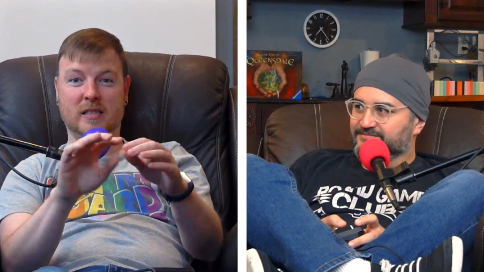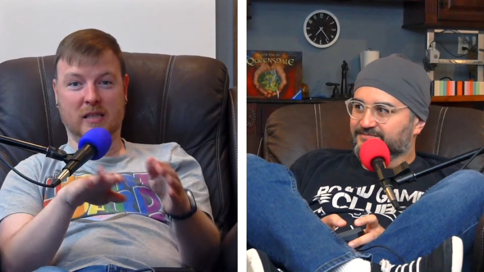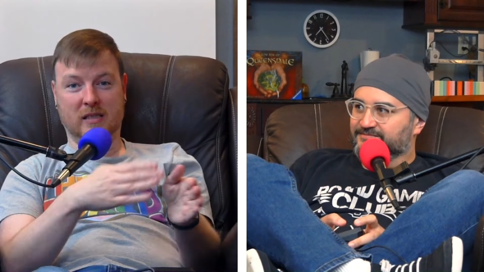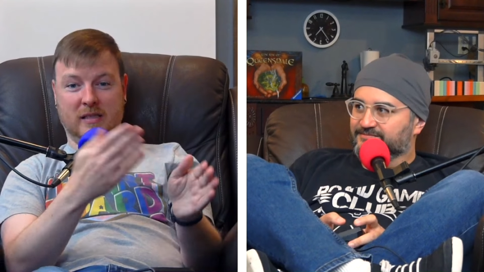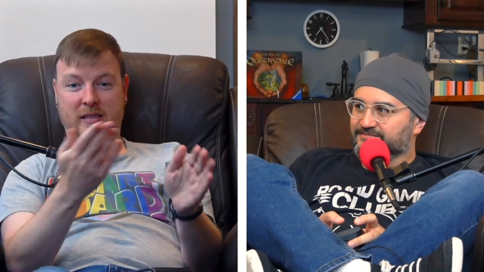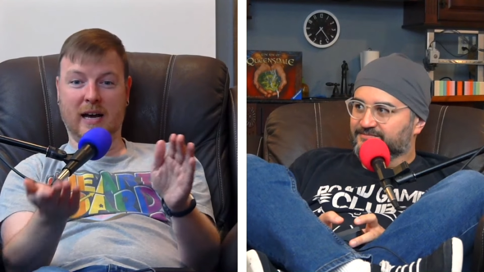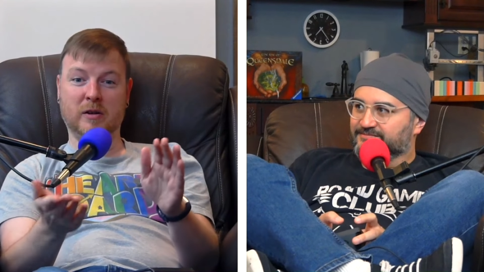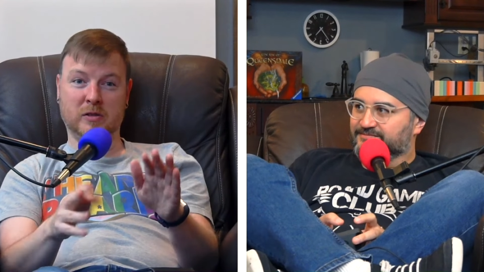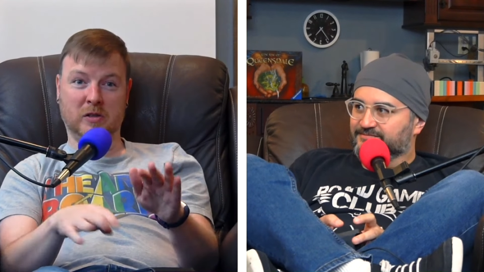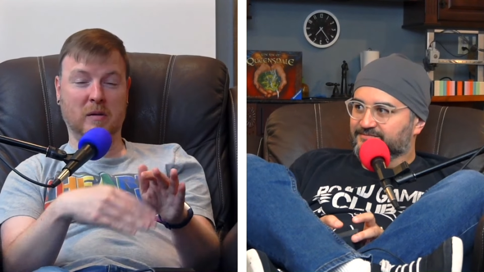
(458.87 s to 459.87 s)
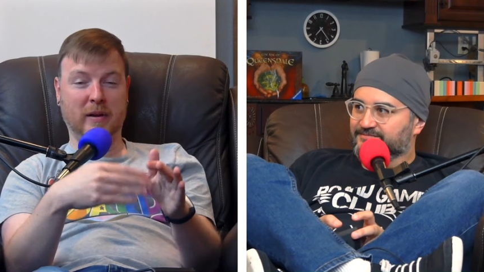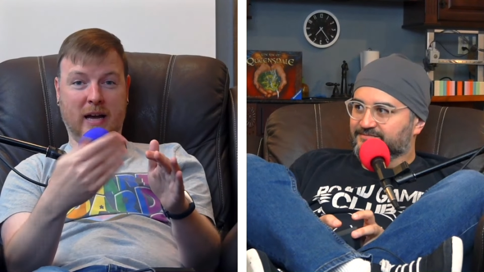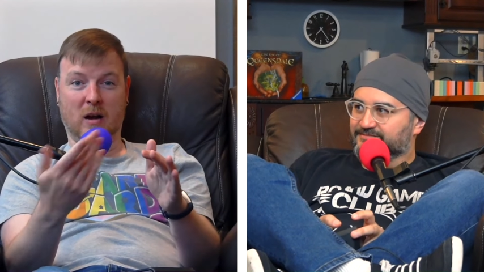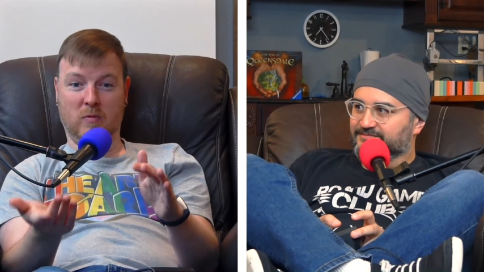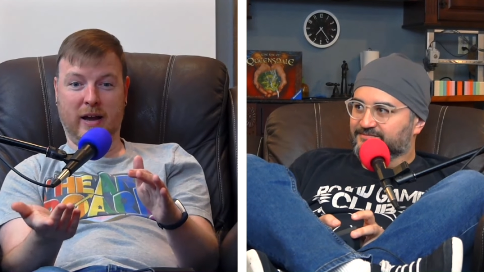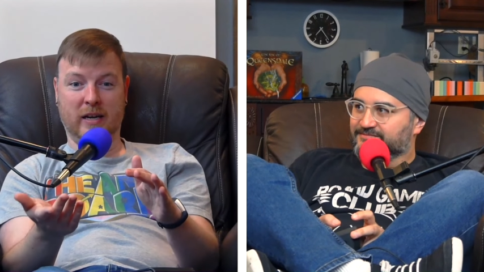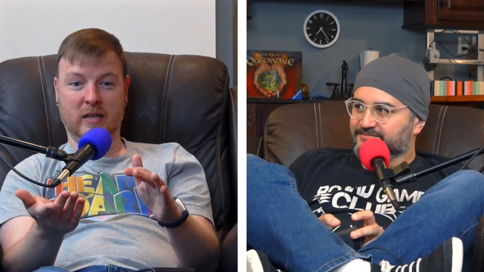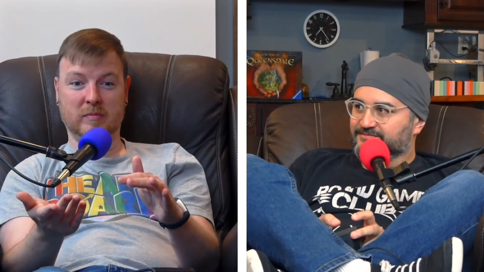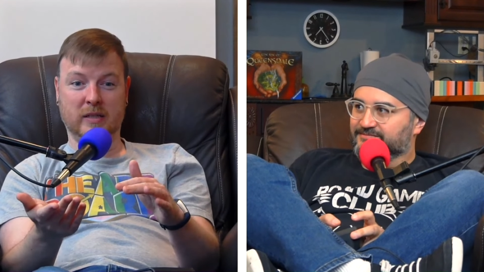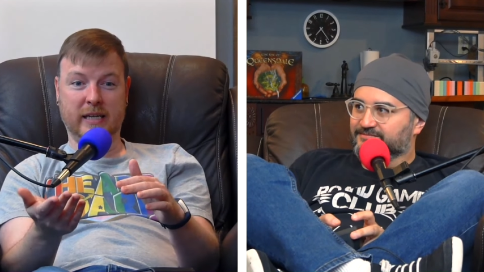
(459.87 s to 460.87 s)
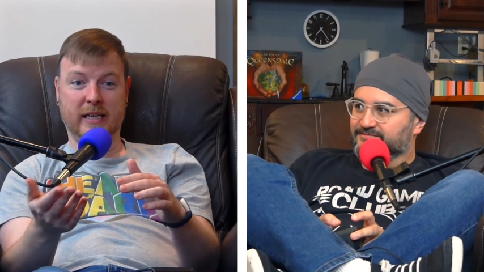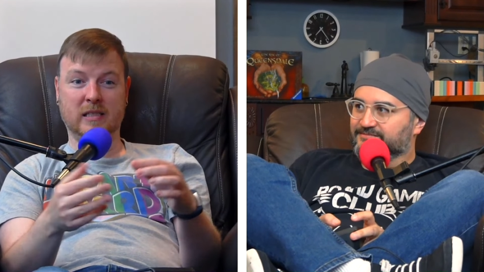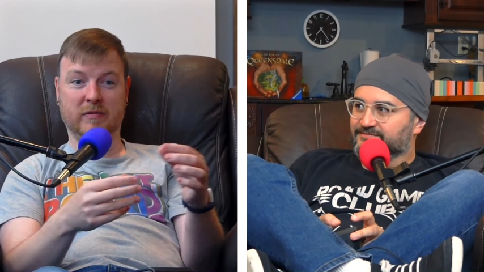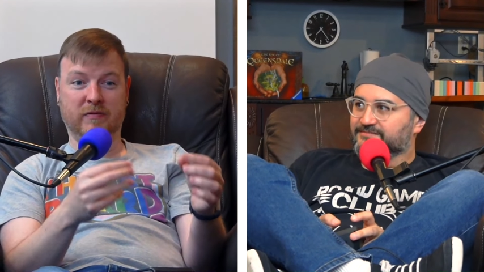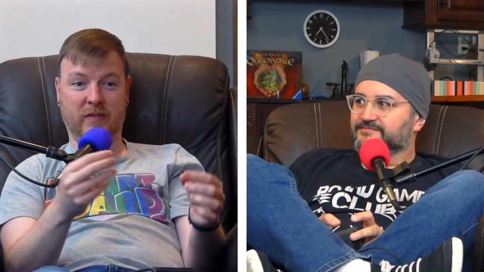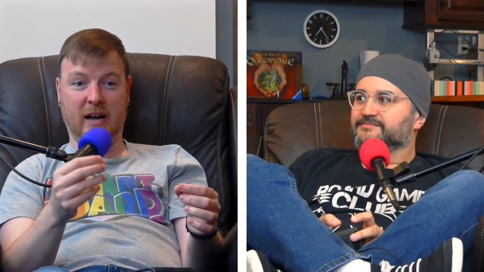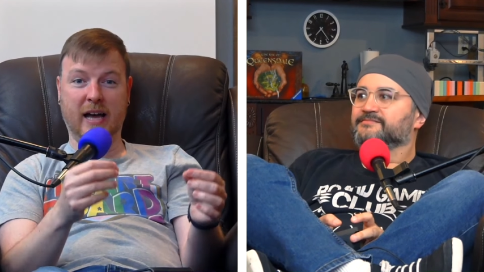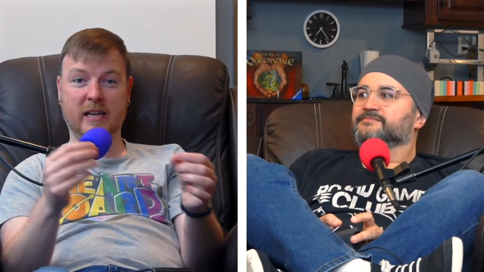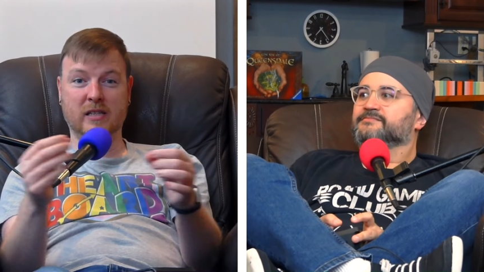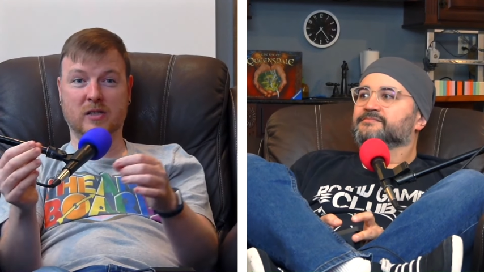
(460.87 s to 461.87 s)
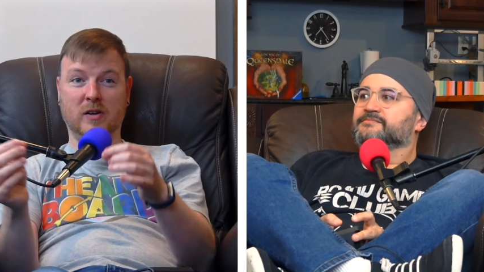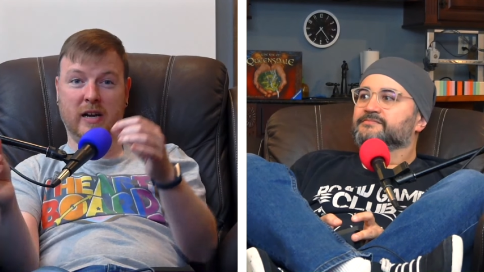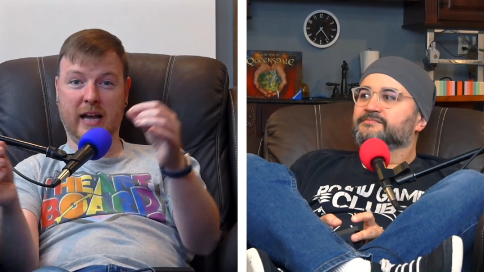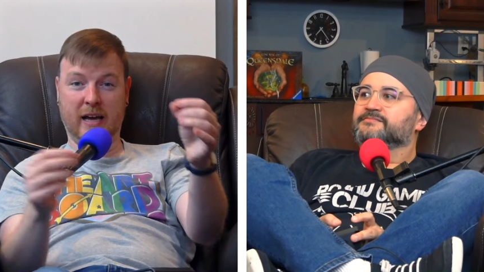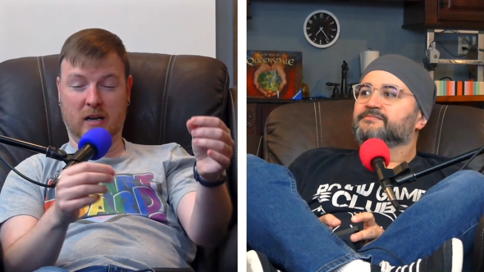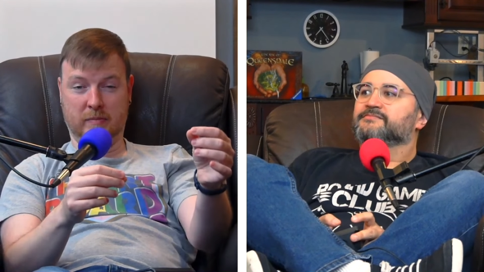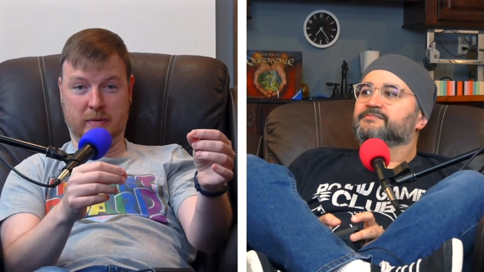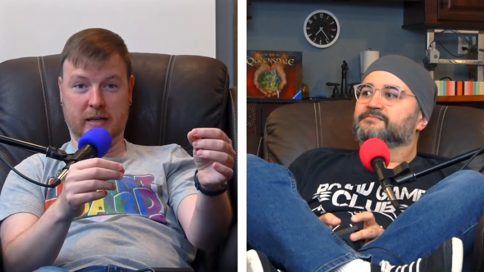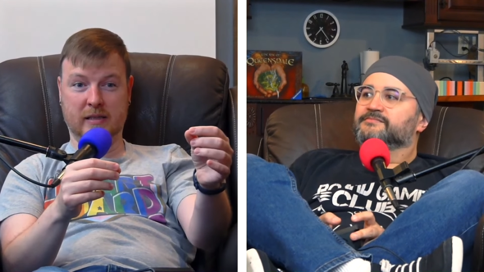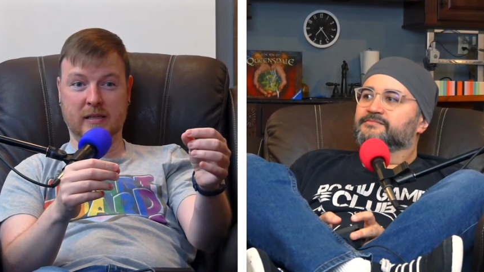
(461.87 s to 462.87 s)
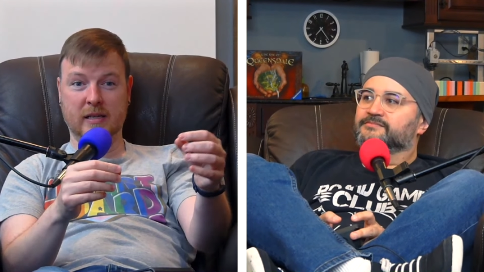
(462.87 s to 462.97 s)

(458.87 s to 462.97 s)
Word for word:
Speaker 1: The tiles are coming out randomly to find certain elements